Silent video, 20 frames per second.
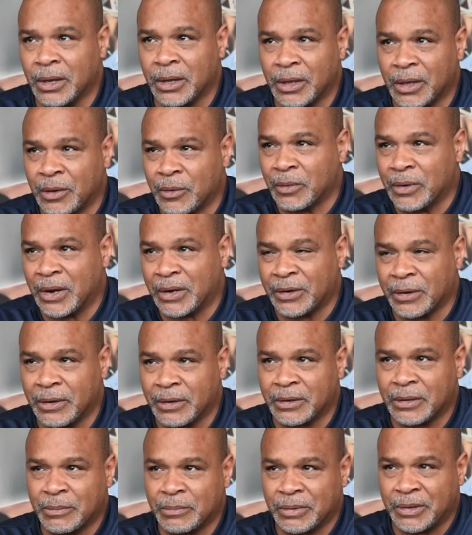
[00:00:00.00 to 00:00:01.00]
he went out there
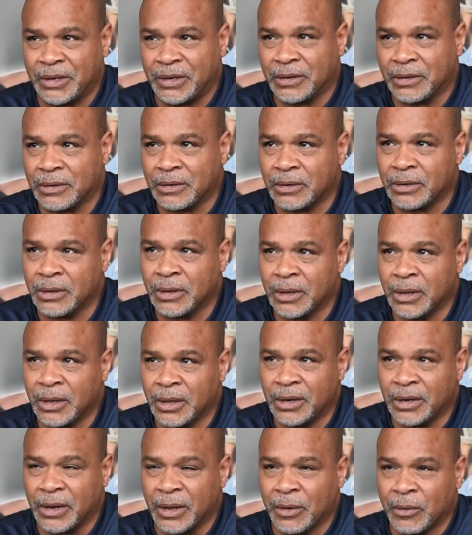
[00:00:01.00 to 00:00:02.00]
and competed.
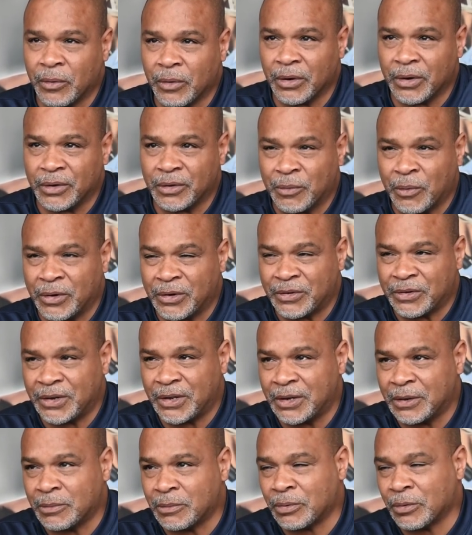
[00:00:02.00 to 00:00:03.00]
Now, what does he
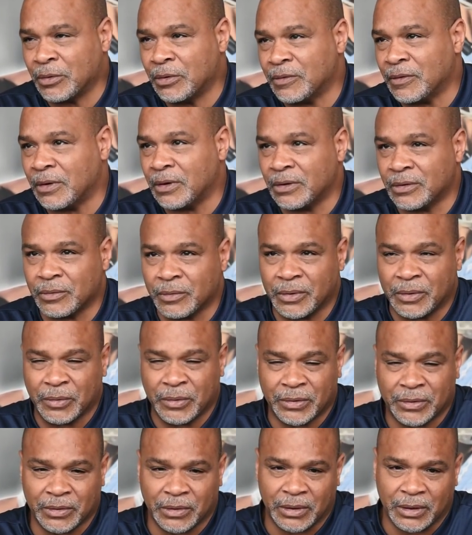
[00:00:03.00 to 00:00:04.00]
need to improve on? We
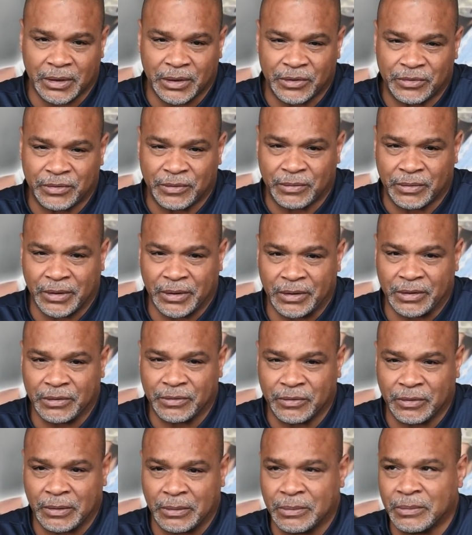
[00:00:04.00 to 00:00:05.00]
went through a list of things,
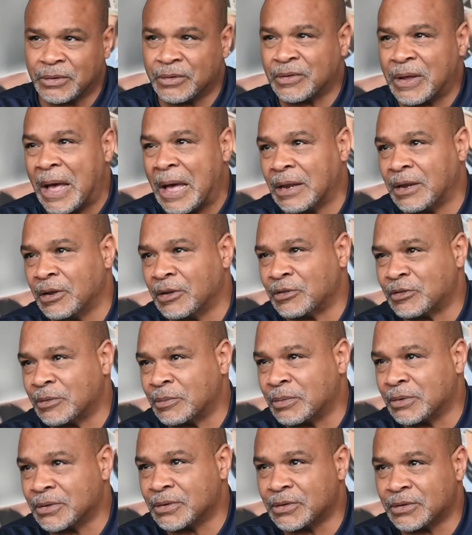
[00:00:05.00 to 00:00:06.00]
from his eye
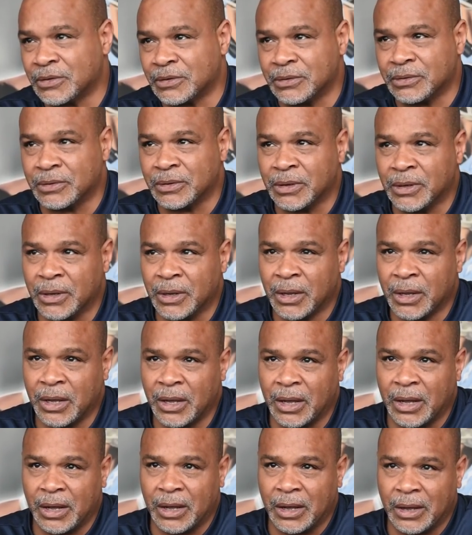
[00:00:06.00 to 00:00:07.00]
discipline to
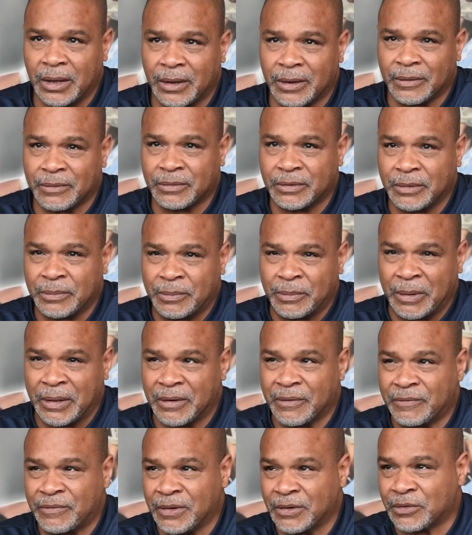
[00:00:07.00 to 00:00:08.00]

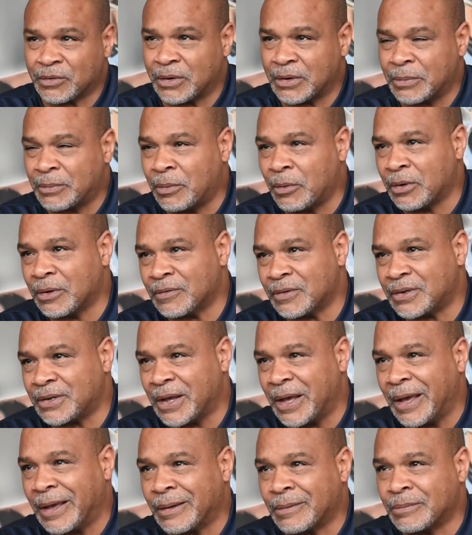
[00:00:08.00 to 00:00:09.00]
being physical at the point of
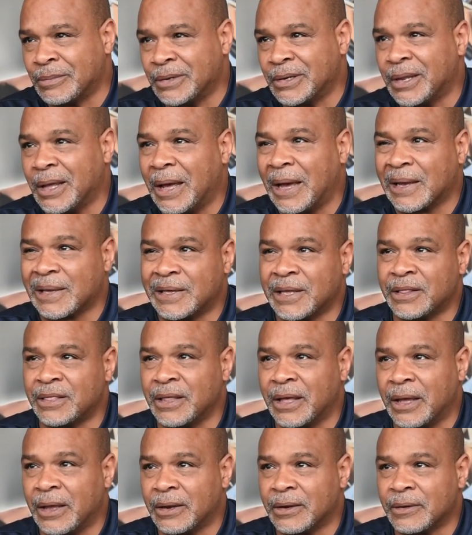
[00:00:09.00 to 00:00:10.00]
attack, but I get
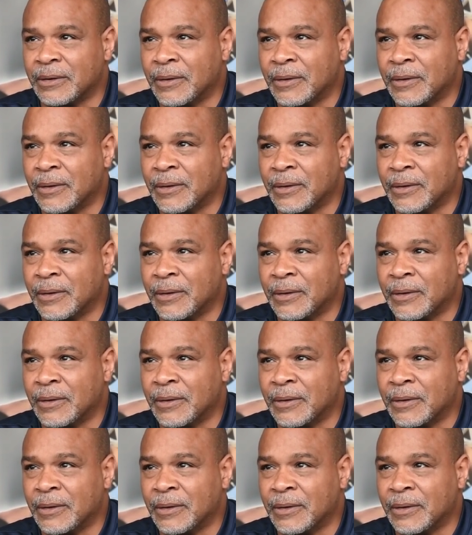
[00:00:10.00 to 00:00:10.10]
that.